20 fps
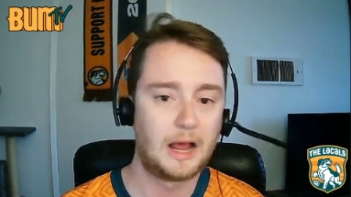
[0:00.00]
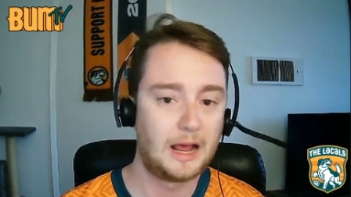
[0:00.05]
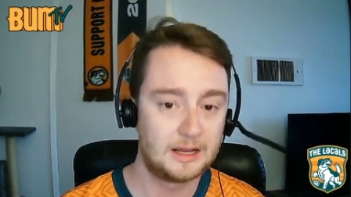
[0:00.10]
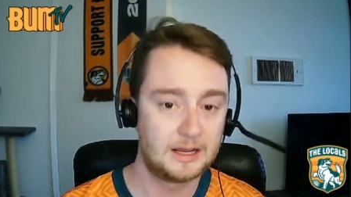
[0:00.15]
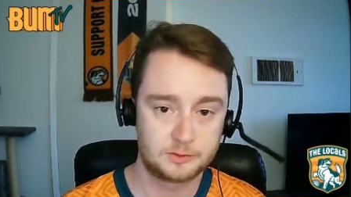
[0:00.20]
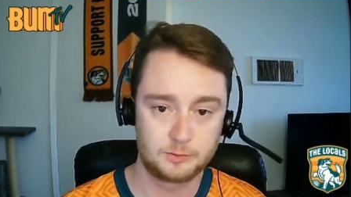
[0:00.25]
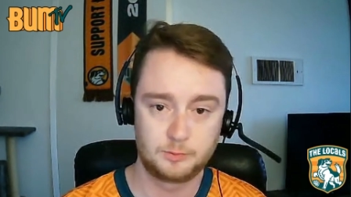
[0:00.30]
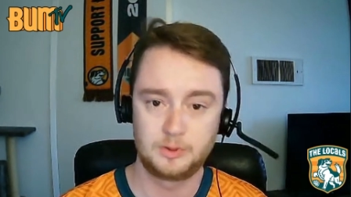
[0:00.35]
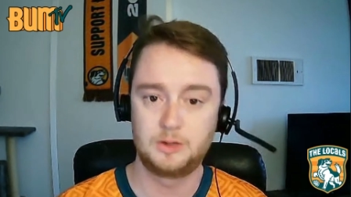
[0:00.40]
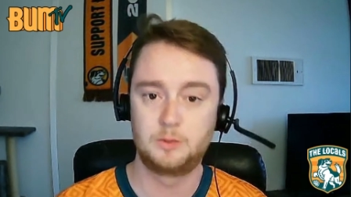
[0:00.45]

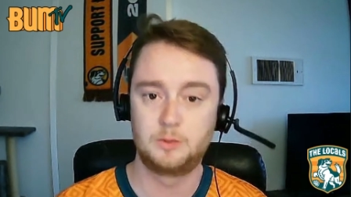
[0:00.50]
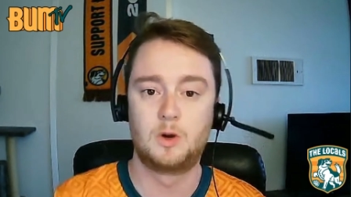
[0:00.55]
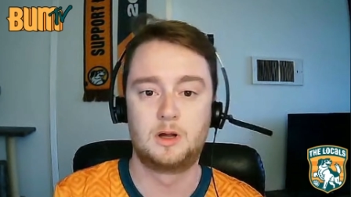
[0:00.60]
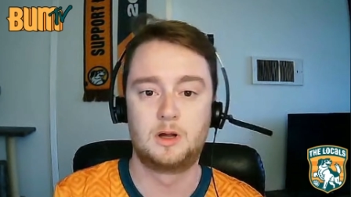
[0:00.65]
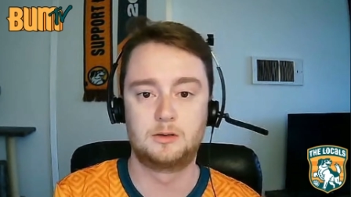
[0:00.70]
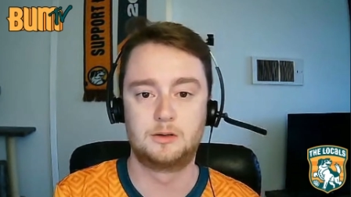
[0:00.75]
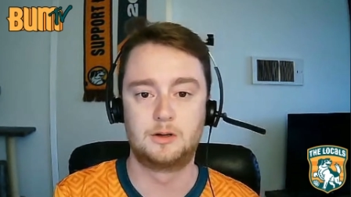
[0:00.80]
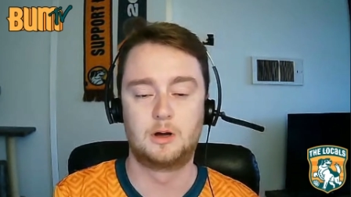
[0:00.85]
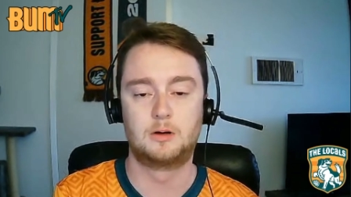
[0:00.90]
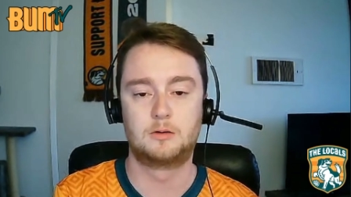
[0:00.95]
as we
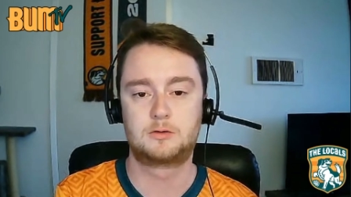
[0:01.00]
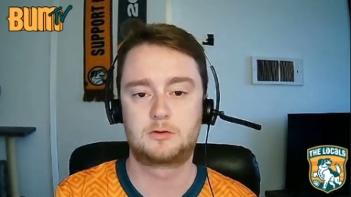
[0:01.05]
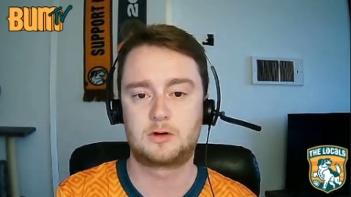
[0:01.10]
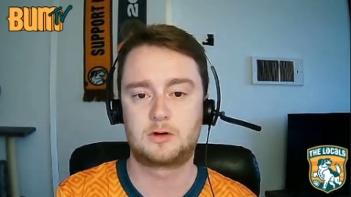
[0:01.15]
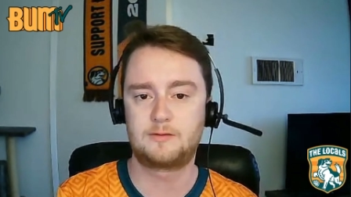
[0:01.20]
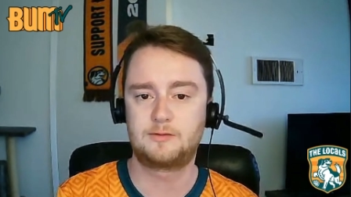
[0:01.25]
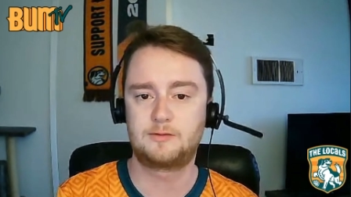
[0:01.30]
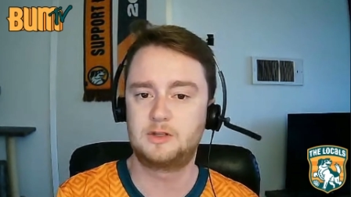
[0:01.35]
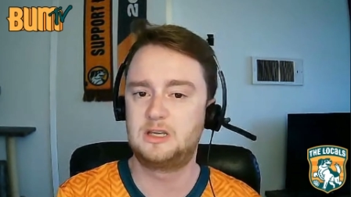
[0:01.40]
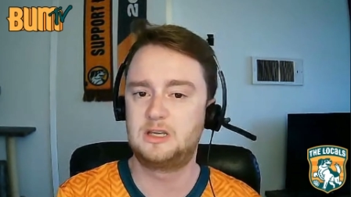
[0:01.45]
well know,
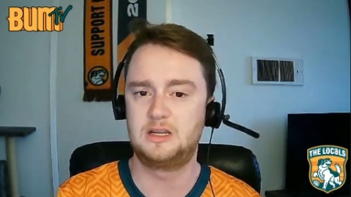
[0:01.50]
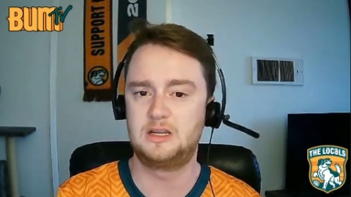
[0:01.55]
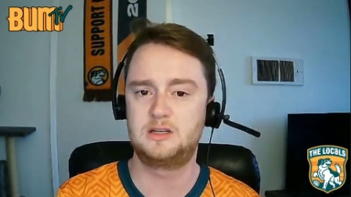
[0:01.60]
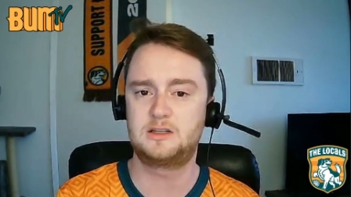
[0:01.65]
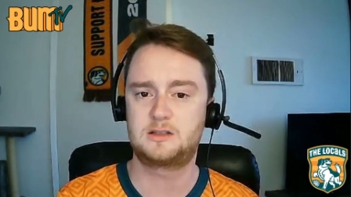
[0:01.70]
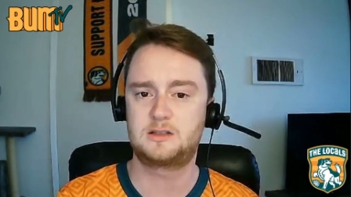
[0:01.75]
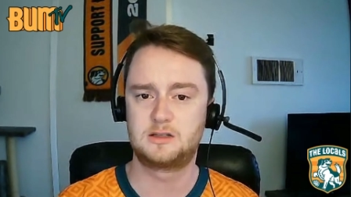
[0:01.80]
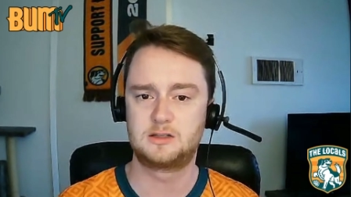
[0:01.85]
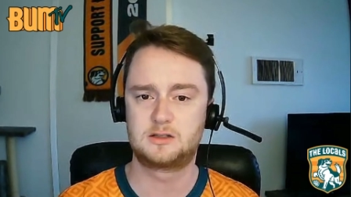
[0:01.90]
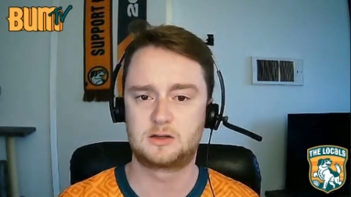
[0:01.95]
traveling
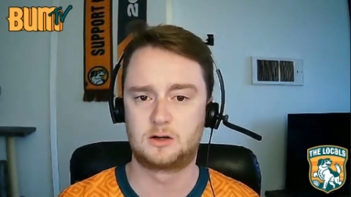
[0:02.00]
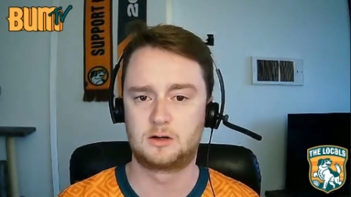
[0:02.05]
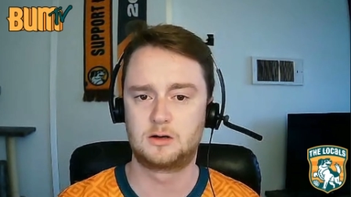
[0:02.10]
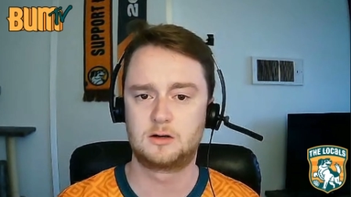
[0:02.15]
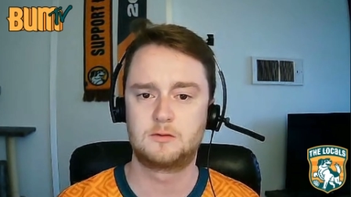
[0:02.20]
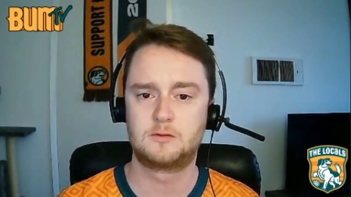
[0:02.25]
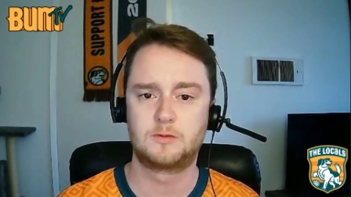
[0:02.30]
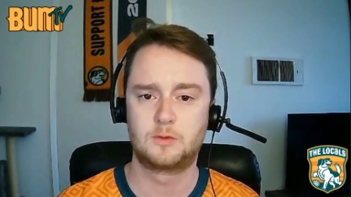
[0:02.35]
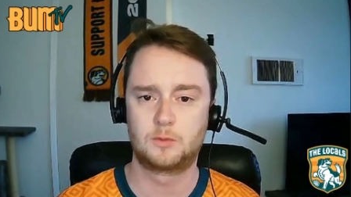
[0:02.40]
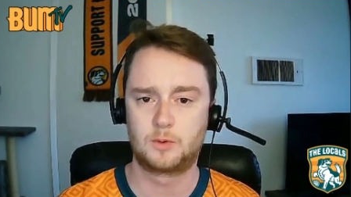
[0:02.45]
east is
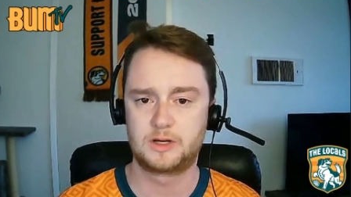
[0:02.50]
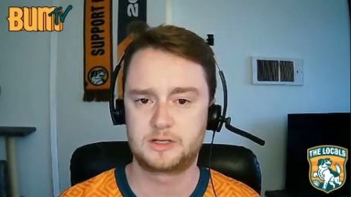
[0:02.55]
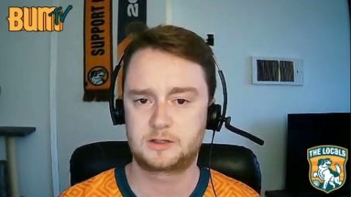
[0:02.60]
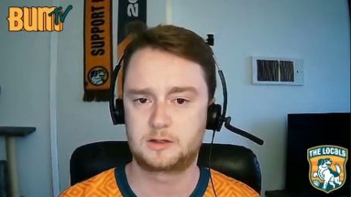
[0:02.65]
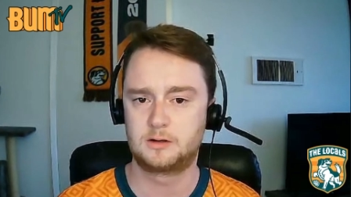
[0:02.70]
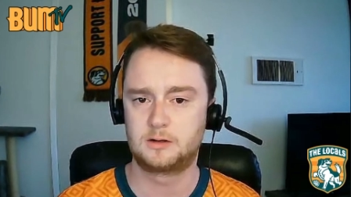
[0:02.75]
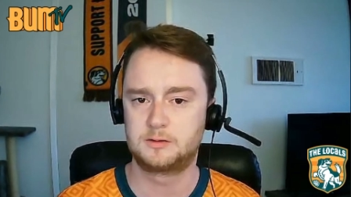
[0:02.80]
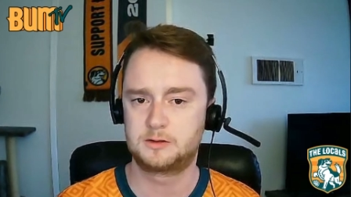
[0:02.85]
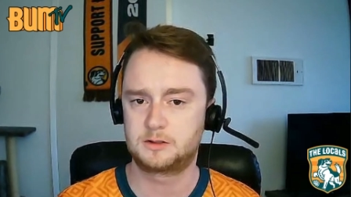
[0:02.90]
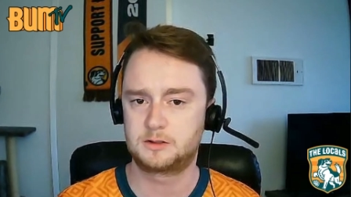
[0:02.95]
hard for
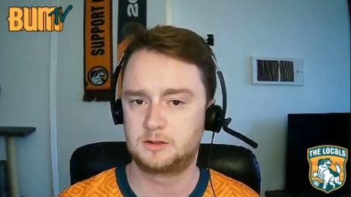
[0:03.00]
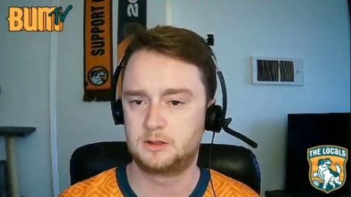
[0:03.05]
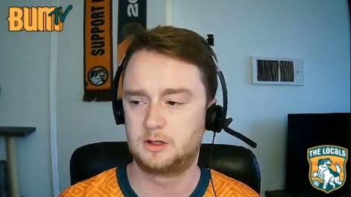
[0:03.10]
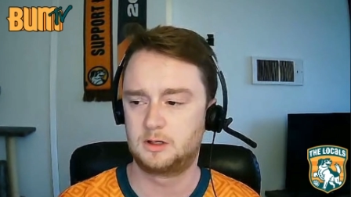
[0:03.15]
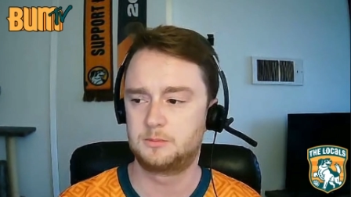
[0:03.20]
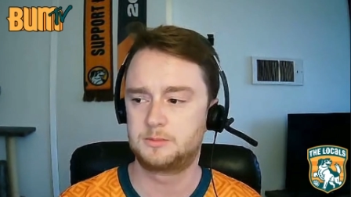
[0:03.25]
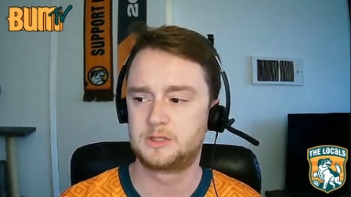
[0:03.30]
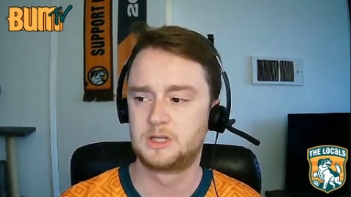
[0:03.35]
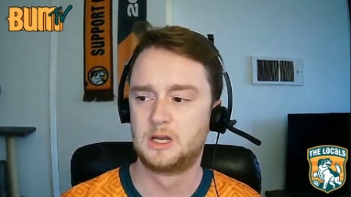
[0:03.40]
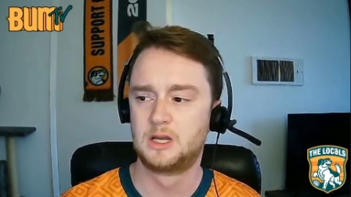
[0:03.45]
West Coast
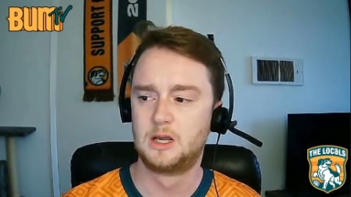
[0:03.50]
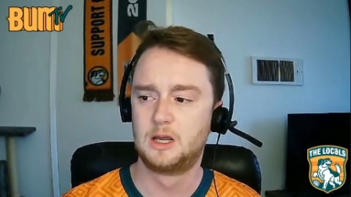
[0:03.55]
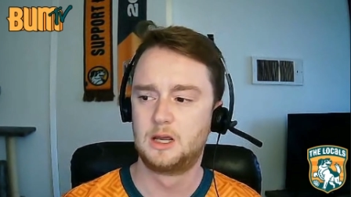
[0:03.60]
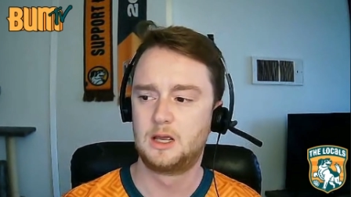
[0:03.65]
clubs.